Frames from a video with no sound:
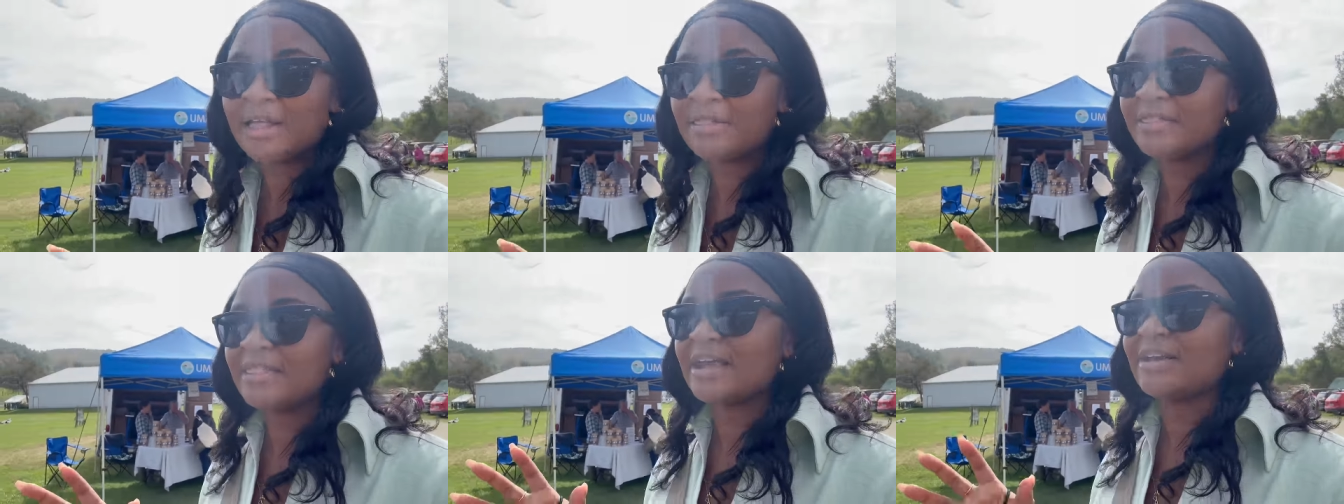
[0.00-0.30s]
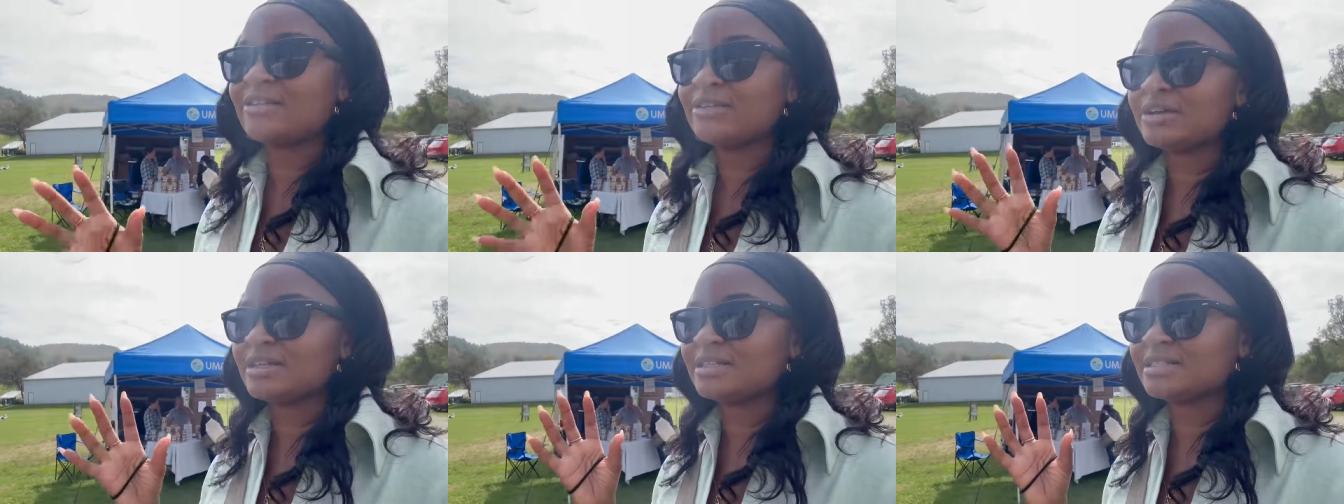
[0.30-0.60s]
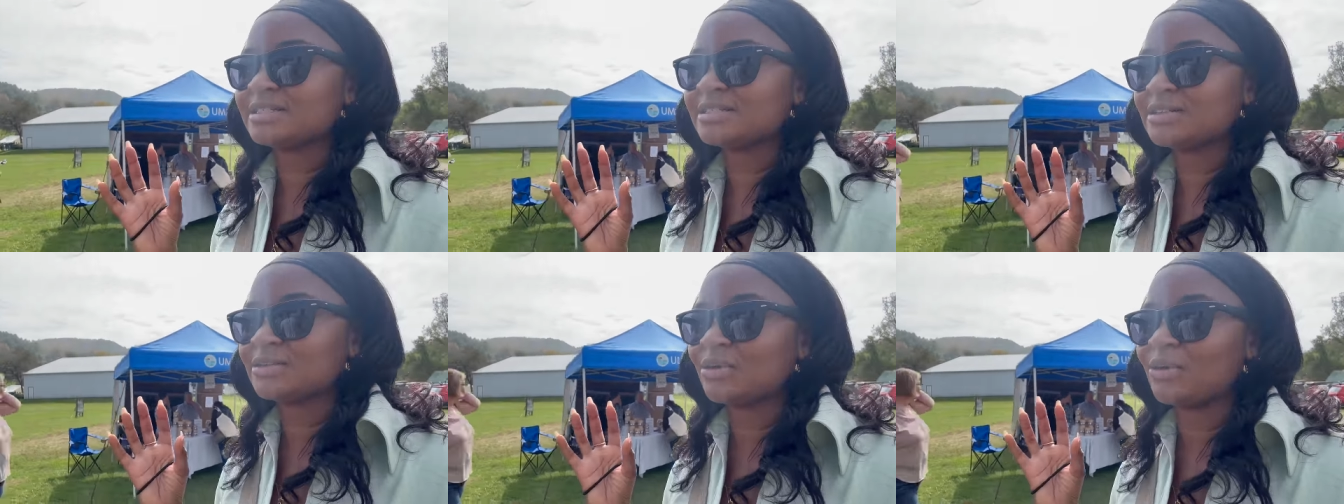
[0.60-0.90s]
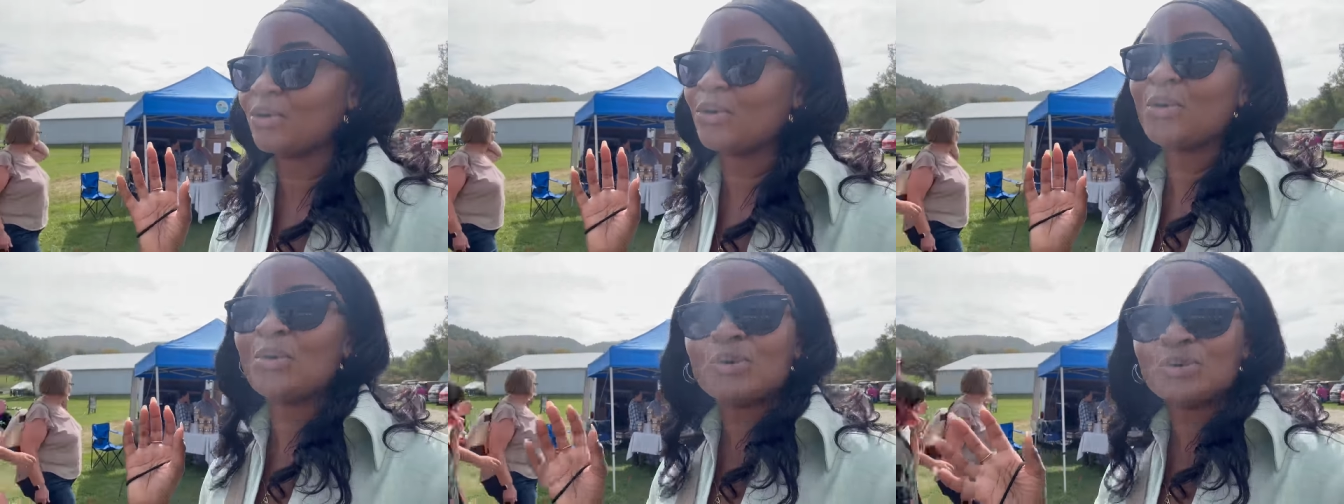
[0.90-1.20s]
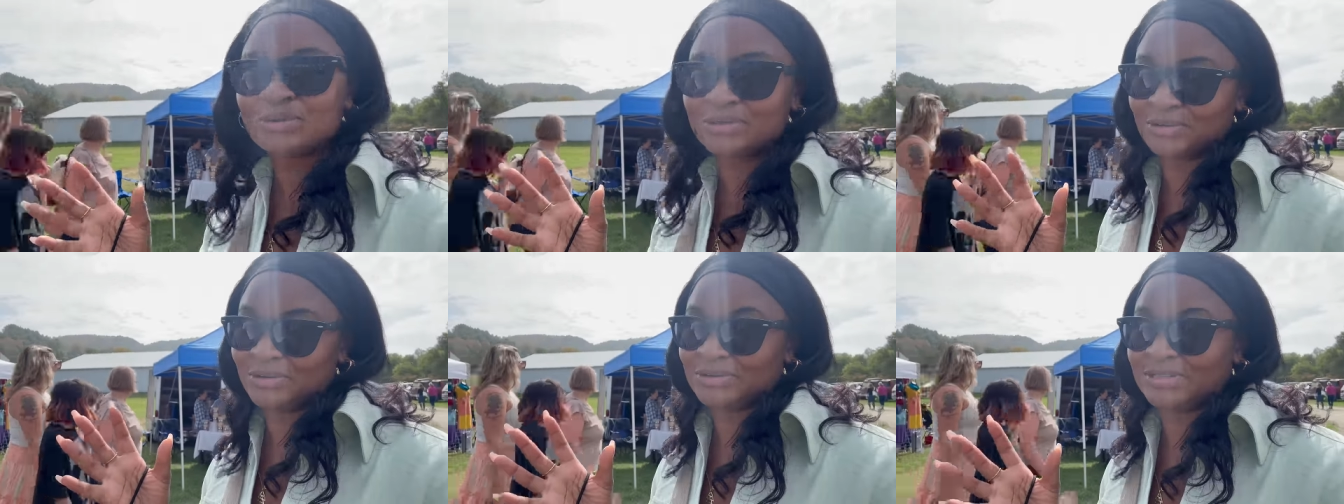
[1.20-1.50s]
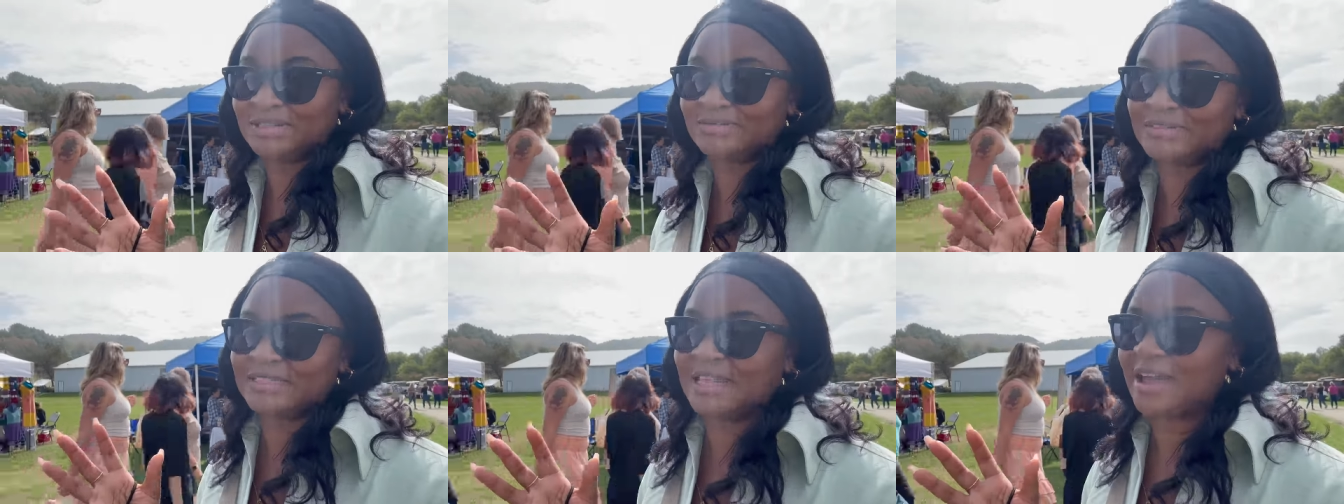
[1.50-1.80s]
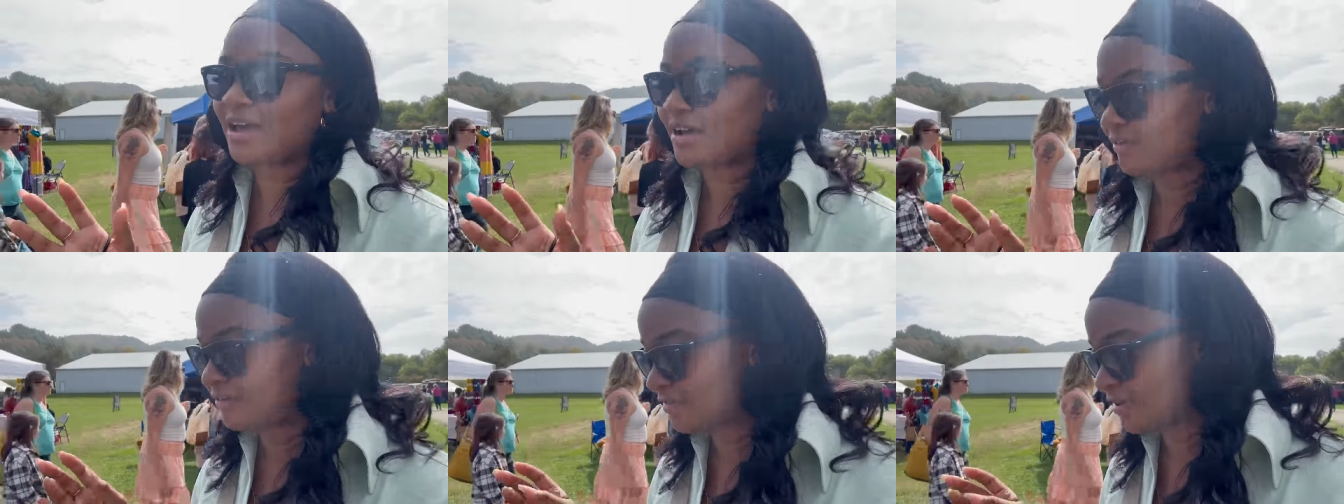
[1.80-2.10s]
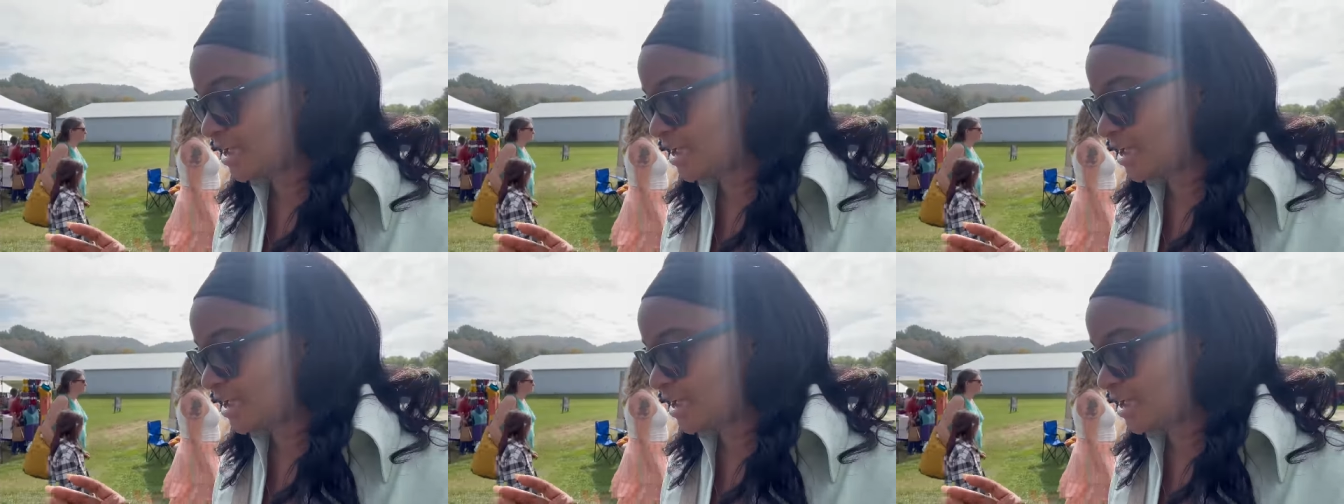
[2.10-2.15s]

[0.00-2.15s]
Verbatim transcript: there is all sorts of stuff.